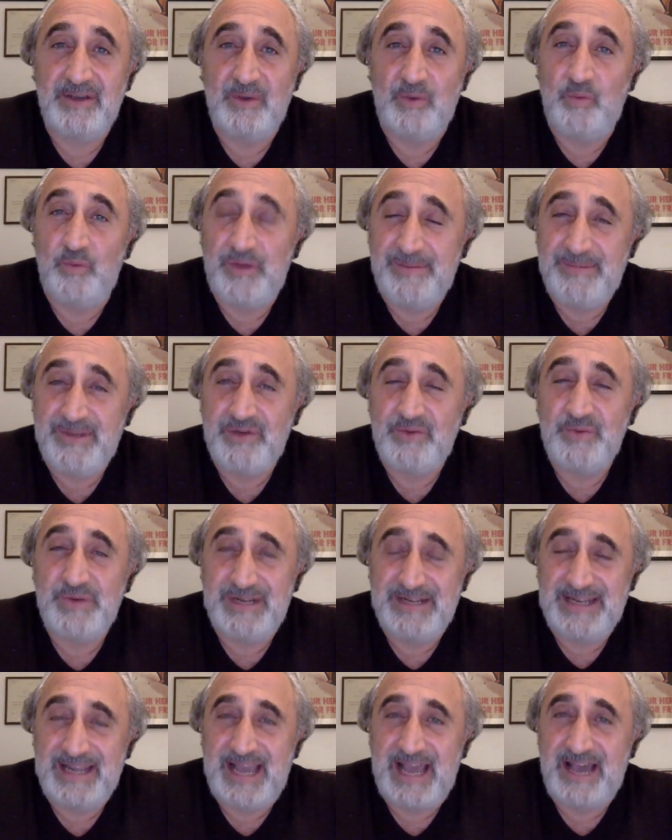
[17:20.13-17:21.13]
women
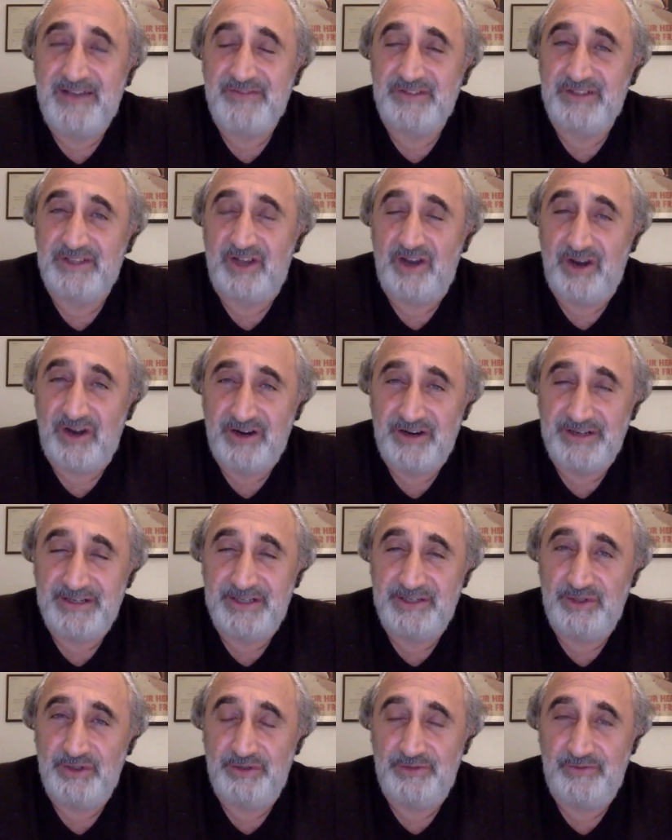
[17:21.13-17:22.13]
really have it hard
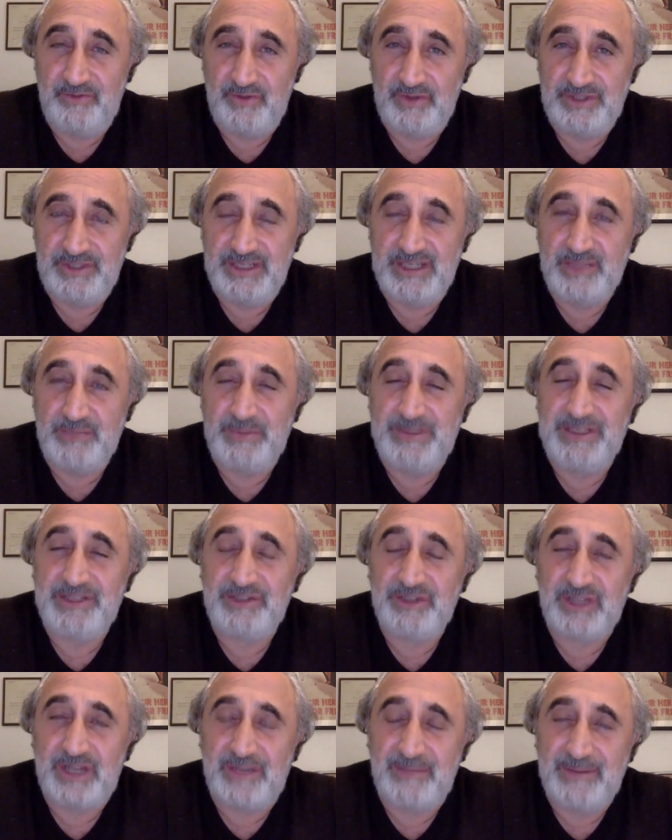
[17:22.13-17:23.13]
in universities we need
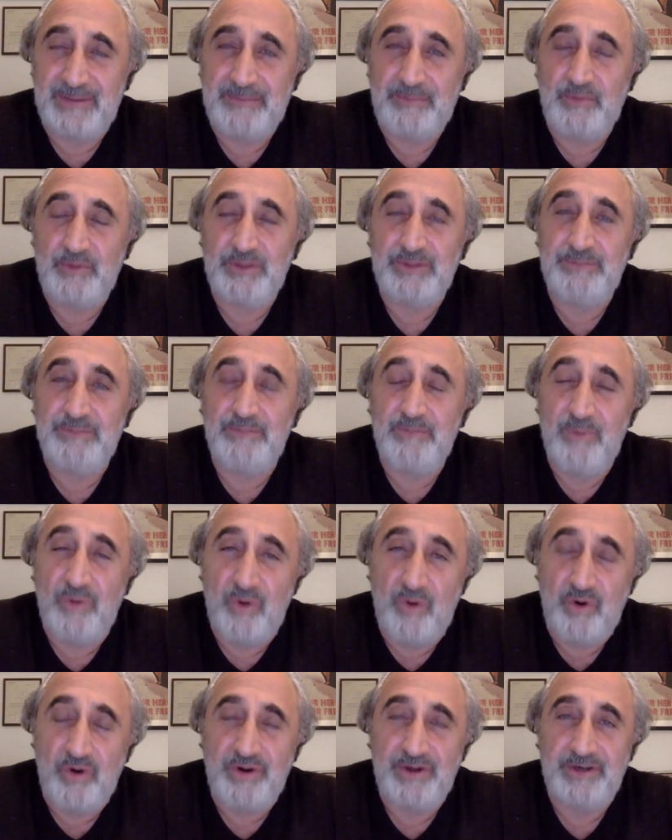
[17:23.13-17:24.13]
to come up with
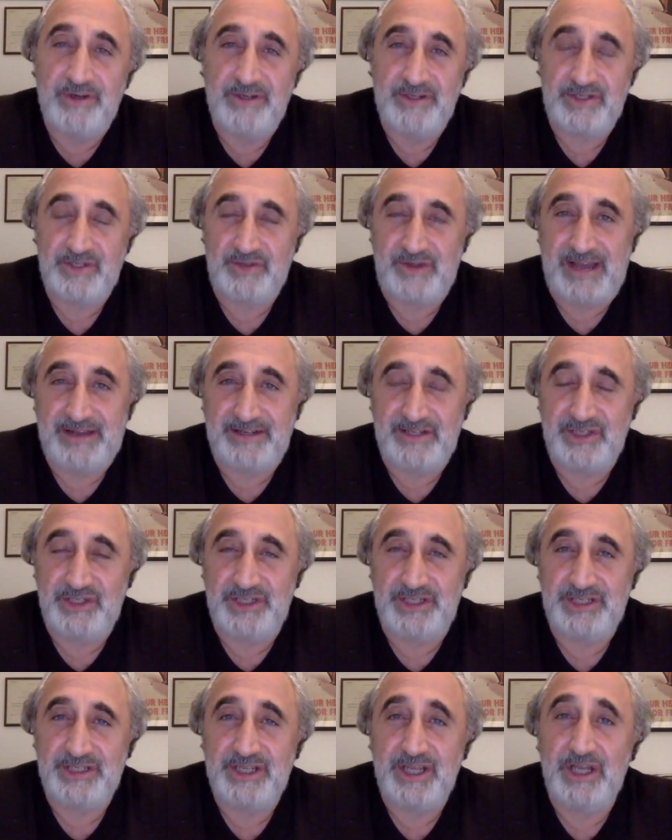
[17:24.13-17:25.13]
more
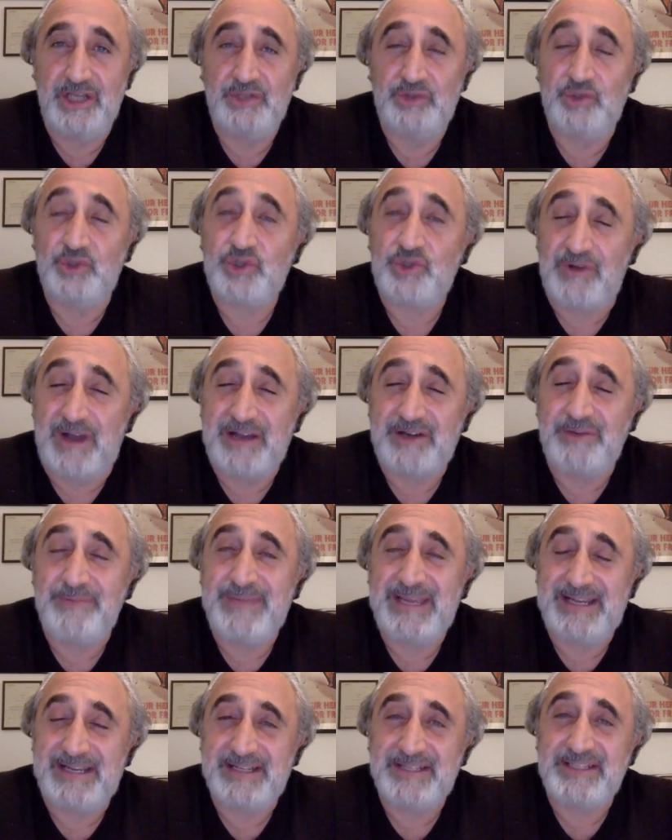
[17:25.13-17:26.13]
strategies to try to
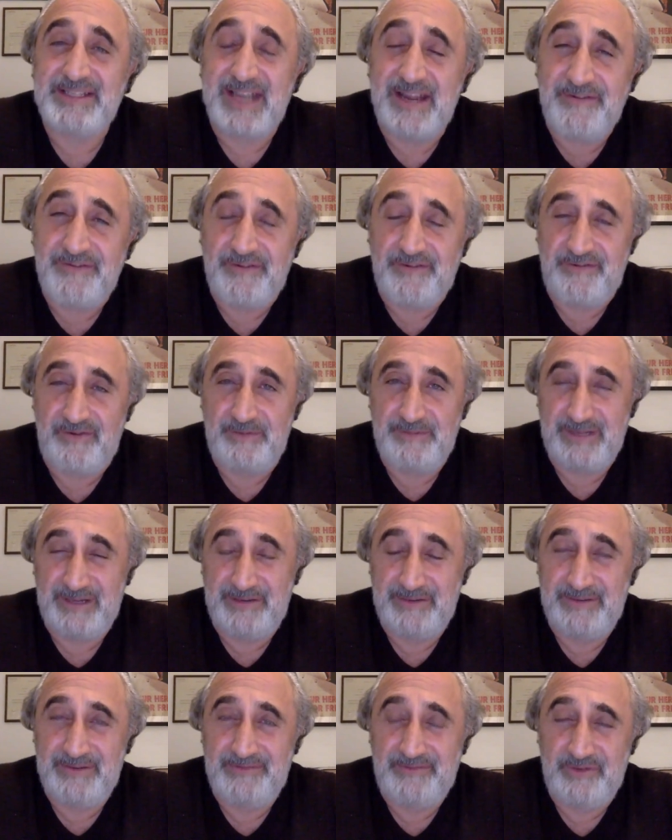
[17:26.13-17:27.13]
make it safer from
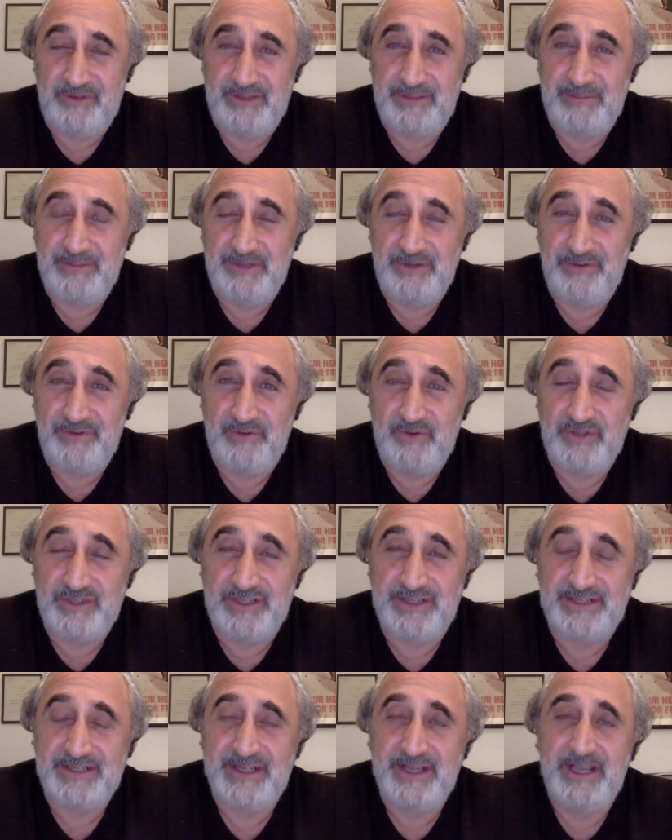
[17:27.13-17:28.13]
their, for them in
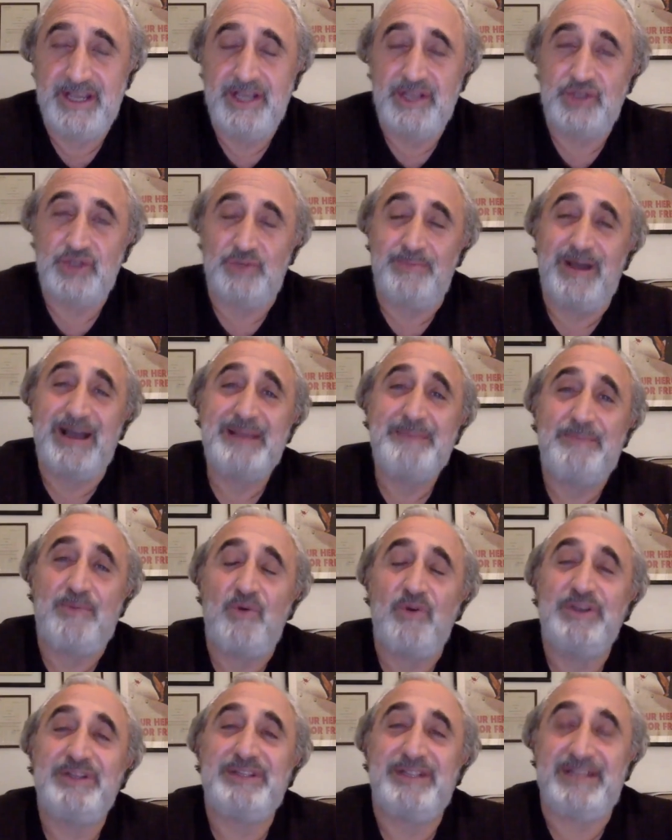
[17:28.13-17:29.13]
universities so my
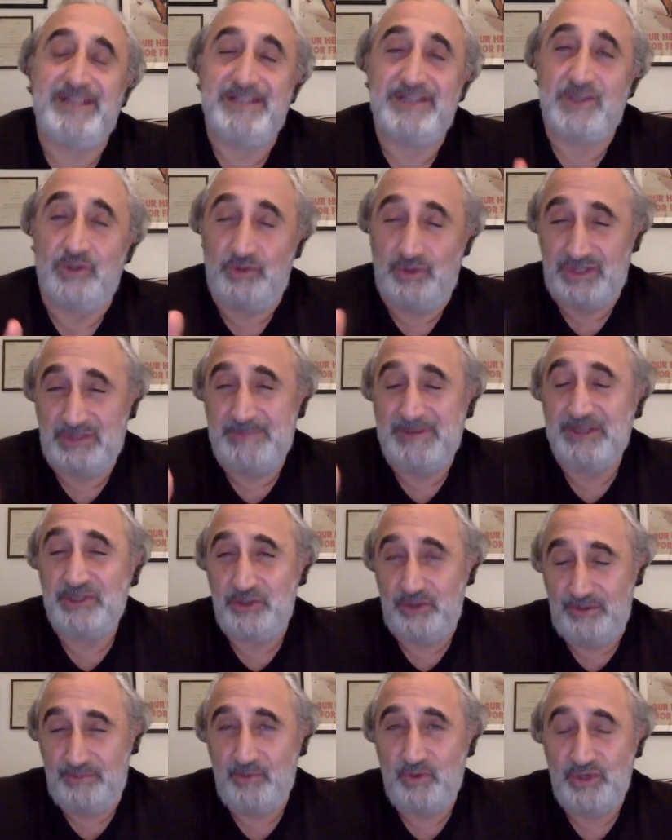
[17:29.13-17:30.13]
point is so to speak
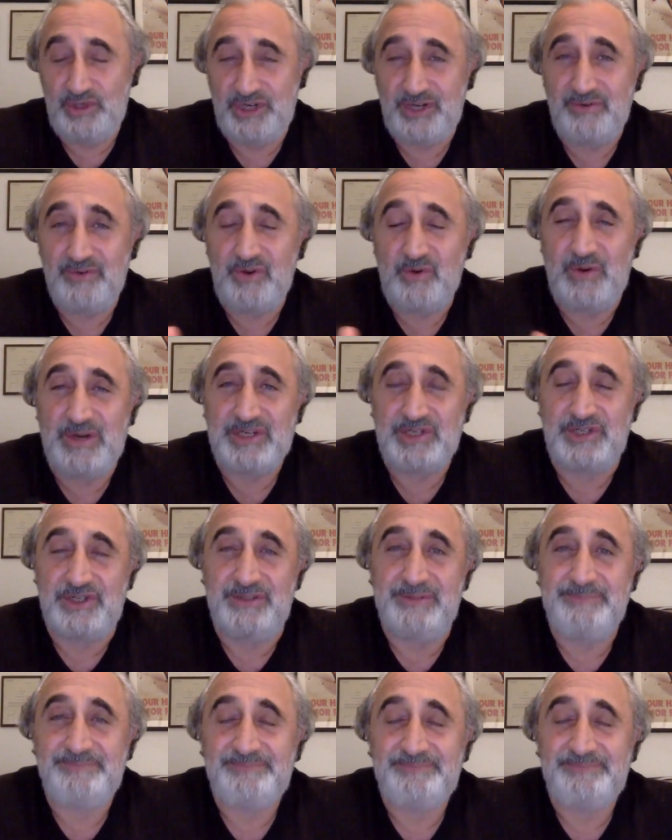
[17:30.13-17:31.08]
to your more general question